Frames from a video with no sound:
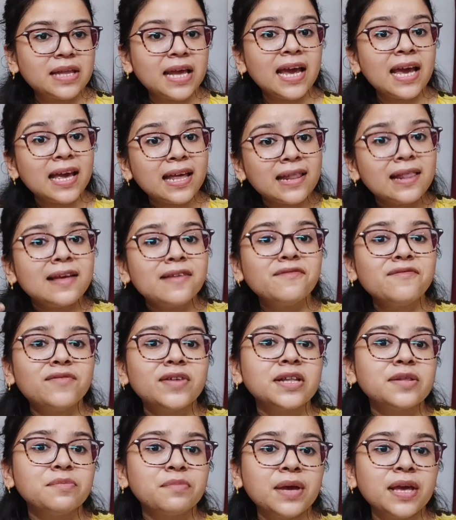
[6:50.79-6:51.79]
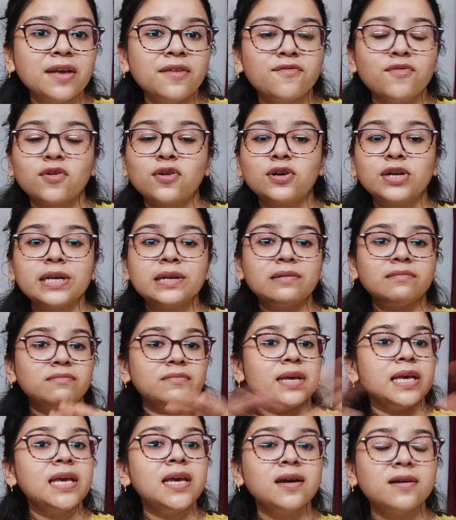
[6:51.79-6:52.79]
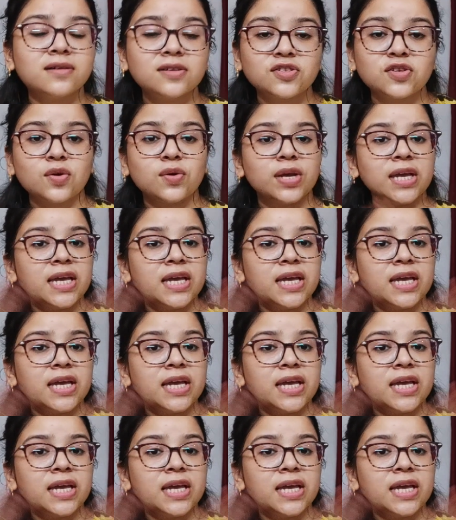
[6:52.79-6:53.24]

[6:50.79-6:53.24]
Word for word: They live with me for years.